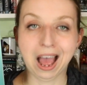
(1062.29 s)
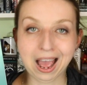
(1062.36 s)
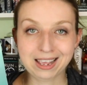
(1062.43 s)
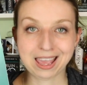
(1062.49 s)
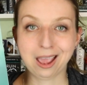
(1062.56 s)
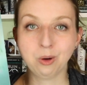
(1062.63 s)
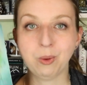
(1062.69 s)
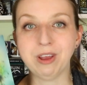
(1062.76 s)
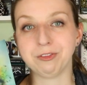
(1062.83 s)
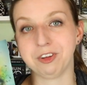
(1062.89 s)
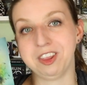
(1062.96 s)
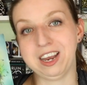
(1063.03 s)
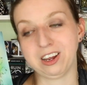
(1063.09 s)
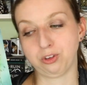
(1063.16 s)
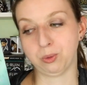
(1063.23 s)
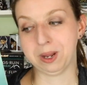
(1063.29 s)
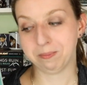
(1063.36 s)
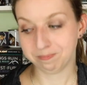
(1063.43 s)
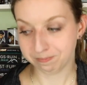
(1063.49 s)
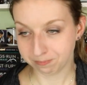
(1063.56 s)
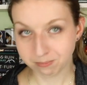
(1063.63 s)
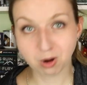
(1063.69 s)
I can't wait for the next one.
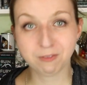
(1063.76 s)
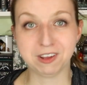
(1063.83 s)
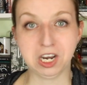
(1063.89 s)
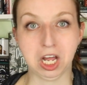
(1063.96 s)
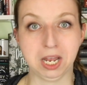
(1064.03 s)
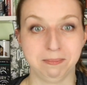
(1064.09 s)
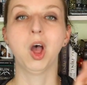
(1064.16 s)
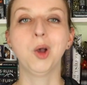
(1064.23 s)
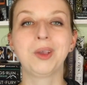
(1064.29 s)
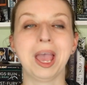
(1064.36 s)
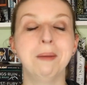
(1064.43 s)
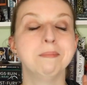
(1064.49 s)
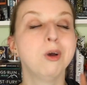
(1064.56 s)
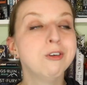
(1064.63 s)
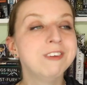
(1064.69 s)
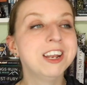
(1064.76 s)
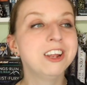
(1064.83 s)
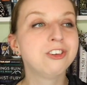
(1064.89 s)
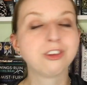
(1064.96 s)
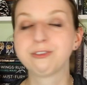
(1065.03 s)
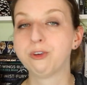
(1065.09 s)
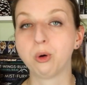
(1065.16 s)
Moving on. Okay, moving
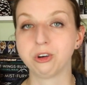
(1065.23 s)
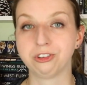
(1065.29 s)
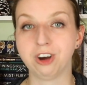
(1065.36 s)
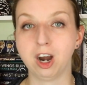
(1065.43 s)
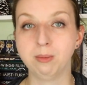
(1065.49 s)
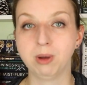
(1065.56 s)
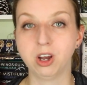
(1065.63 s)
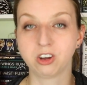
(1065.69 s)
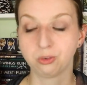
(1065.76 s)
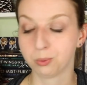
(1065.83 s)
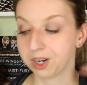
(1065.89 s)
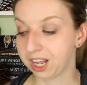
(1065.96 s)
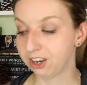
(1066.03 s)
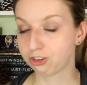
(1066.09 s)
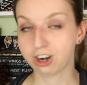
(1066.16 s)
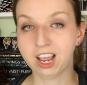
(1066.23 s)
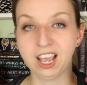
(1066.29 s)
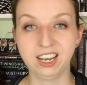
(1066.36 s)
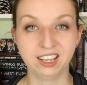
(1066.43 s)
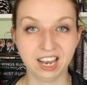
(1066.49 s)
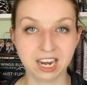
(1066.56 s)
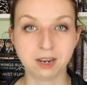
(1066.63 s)
into four star books. We're gonna try
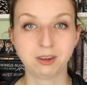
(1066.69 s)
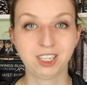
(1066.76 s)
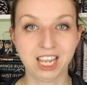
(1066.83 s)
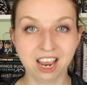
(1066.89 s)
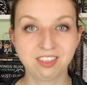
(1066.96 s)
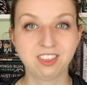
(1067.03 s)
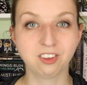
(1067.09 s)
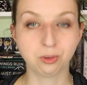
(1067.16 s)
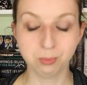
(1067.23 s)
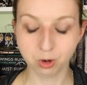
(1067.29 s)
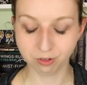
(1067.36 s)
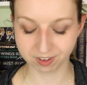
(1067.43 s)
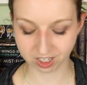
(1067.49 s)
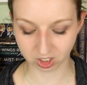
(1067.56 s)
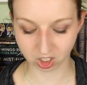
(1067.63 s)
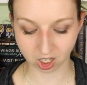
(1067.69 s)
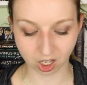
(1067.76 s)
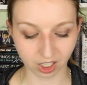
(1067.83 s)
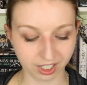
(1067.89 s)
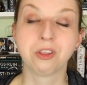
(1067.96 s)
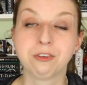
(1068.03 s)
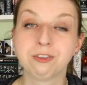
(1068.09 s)
and like get this moving
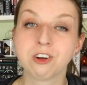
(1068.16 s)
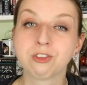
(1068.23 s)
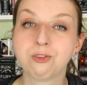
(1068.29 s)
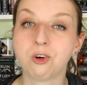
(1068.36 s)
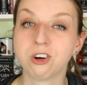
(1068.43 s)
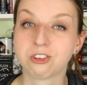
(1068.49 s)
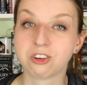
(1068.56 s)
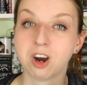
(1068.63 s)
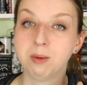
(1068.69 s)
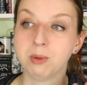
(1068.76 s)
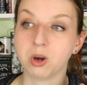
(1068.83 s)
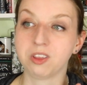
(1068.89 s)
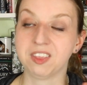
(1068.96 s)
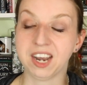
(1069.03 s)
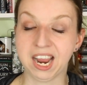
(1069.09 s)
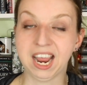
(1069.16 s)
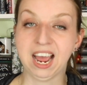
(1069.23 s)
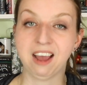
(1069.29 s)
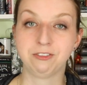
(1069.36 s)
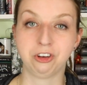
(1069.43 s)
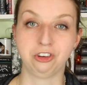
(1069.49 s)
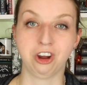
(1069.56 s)
along. So the first four star book that I
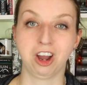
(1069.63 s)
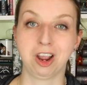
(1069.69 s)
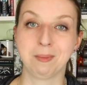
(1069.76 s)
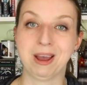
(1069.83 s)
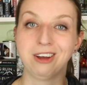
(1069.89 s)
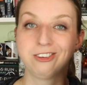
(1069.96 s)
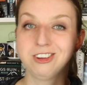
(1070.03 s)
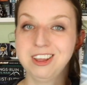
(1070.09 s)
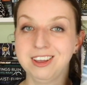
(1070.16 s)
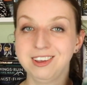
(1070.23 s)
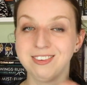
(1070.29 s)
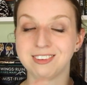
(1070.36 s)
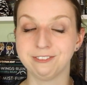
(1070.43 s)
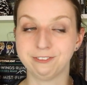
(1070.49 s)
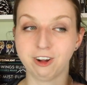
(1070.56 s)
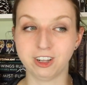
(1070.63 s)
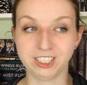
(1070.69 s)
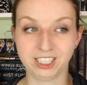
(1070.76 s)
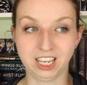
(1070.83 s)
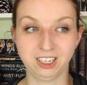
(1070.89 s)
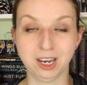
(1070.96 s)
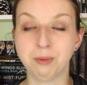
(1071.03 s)
have to talk about is
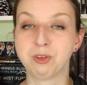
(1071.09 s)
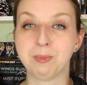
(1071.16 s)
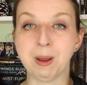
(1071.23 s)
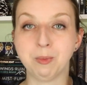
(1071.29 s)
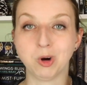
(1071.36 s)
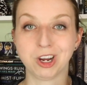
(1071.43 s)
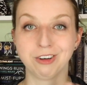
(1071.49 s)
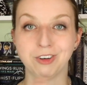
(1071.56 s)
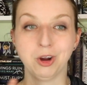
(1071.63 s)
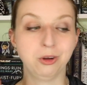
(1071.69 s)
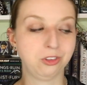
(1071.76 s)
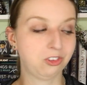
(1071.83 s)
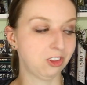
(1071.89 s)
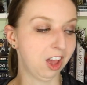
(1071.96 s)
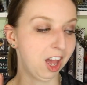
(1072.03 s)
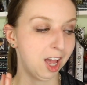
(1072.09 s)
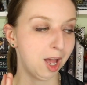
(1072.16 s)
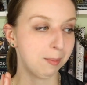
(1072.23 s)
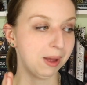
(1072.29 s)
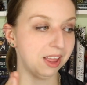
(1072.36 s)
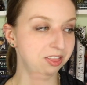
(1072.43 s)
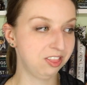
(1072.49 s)
Falling Kingdoms by Morgan Rhodes.
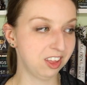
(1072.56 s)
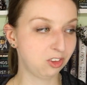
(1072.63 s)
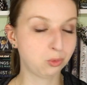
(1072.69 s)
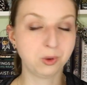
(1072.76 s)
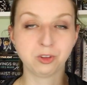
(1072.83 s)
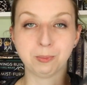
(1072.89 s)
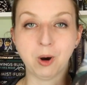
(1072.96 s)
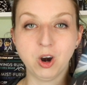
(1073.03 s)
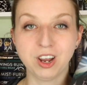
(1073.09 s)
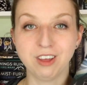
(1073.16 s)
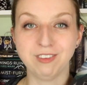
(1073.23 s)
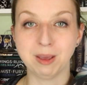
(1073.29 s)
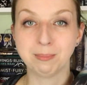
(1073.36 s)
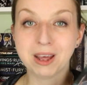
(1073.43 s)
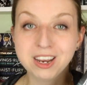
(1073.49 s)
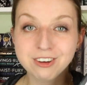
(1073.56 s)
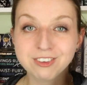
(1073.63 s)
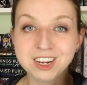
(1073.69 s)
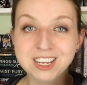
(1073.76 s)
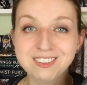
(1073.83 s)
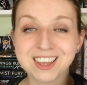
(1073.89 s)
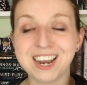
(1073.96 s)
Um, this was part of a buddy
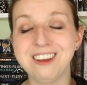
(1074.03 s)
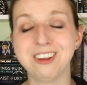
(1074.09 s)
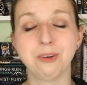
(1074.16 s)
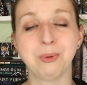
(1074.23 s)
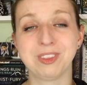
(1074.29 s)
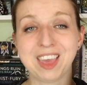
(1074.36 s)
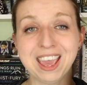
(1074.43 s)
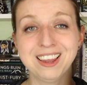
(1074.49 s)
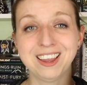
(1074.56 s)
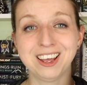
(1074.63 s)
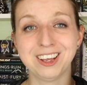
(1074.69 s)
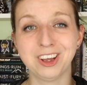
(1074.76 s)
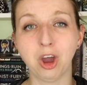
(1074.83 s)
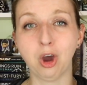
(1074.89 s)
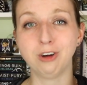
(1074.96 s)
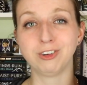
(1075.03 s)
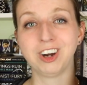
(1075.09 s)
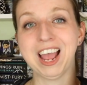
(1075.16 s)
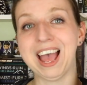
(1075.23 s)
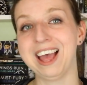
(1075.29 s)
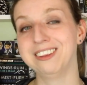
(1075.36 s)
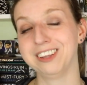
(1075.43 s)
read that I did with Kayla over
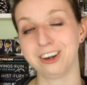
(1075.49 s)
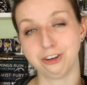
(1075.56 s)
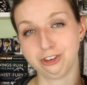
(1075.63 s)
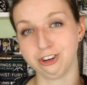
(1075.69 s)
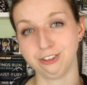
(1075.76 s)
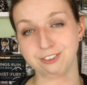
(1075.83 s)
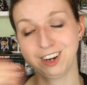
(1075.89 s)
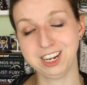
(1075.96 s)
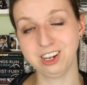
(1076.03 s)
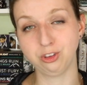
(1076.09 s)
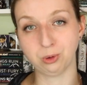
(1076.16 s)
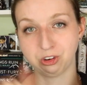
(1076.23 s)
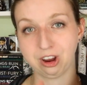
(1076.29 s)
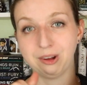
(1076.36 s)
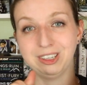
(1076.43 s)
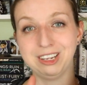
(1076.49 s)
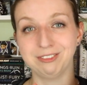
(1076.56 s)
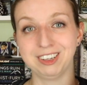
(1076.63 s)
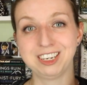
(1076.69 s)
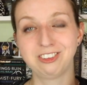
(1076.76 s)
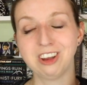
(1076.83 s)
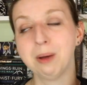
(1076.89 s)
at Literature Reads, which I'll leave
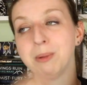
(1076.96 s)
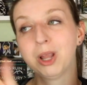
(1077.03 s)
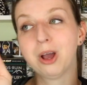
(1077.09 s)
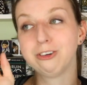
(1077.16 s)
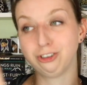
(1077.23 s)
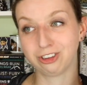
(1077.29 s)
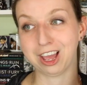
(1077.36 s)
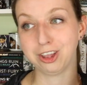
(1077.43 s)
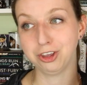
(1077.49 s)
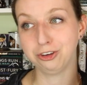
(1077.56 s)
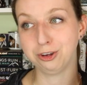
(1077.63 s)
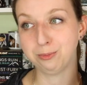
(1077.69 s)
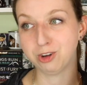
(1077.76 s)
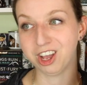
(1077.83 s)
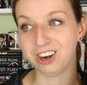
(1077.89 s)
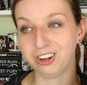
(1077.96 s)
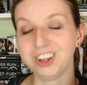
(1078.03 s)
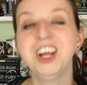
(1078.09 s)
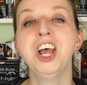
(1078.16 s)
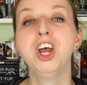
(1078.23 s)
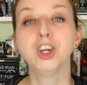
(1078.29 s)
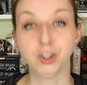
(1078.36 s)
linked down below. She's got a YouTube
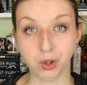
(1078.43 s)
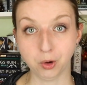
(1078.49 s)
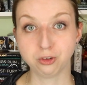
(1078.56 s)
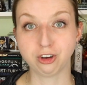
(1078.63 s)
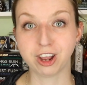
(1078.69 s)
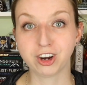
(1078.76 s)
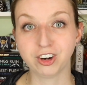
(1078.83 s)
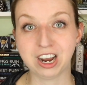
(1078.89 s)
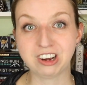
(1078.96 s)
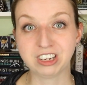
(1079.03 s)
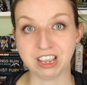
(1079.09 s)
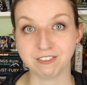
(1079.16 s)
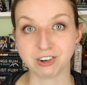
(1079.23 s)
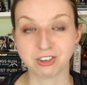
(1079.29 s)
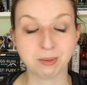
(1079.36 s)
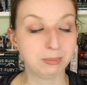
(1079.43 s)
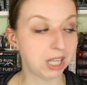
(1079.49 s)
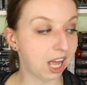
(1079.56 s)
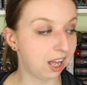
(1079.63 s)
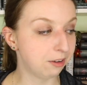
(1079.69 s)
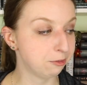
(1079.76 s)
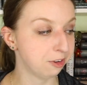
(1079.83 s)
channel. Go check her out, give her some
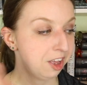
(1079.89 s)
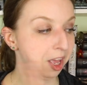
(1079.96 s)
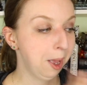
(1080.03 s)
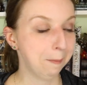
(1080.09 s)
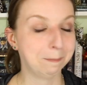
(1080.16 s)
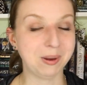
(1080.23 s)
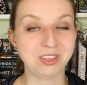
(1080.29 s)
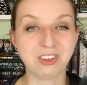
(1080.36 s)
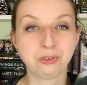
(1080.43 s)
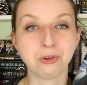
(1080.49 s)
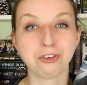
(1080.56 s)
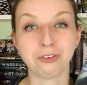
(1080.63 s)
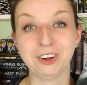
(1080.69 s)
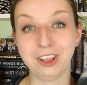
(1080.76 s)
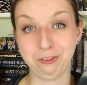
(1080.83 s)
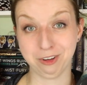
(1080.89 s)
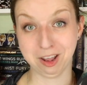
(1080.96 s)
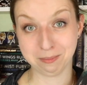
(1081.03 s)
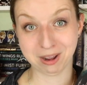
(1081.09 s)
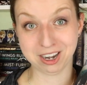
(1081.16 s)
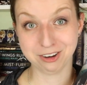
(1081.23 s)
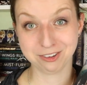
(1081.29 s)
love. But this was a really
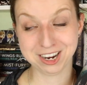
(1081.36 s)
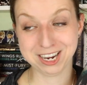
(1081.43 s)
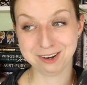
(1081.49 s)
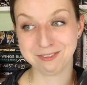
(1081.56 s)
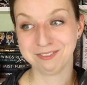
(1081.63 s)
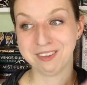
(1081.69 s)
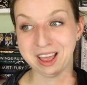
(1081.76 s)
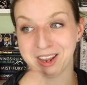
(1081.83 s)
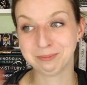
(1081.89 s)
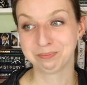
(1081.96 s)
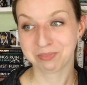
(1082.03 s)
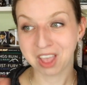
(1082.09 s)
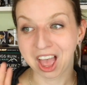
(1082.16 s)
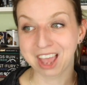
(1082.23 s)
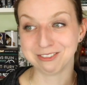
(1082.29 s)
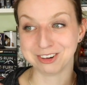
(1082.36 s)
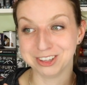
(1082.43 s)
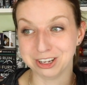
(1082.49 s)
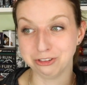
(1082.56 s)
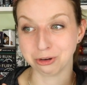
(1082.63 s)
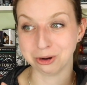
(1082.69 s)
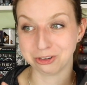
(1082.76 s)
fun buddy read. Like, I
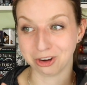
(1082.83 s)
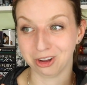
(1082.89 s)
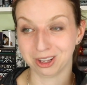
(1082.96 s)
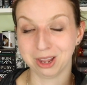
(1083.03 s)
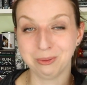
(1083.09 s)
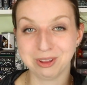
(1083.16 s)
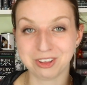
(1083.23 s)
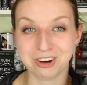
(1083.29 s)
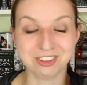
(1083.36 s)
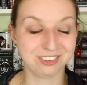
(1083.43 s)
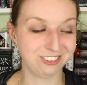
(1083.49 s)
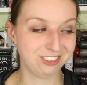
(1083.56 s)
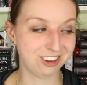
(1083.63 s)
really enjoyed talking with her this